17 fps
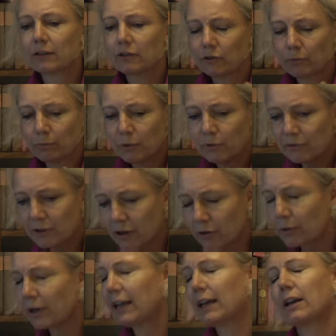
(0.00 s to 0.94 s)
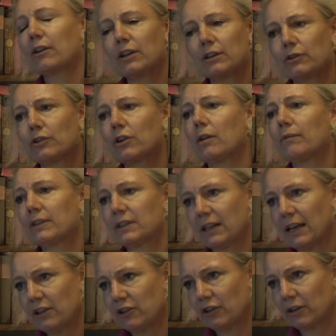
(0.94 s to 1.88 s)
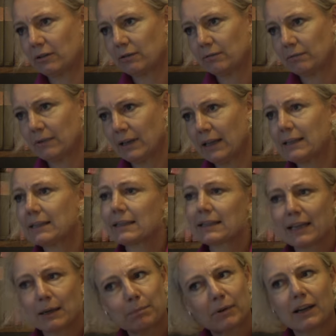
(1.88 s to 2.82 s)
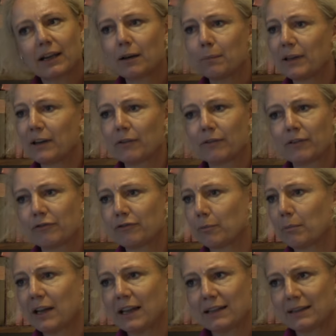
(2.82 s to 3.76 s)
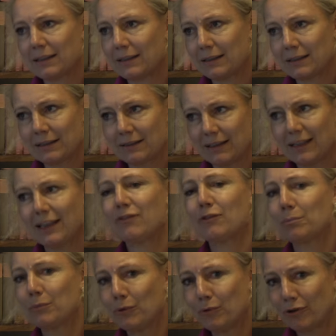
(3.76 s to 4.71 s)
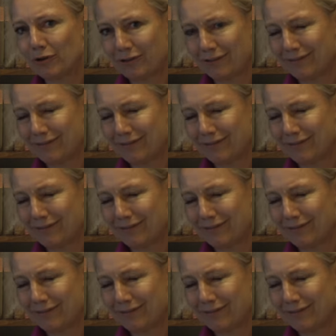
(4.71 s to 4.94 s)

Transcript: move quicker into conversation and skip a little bit of the formalities, even more.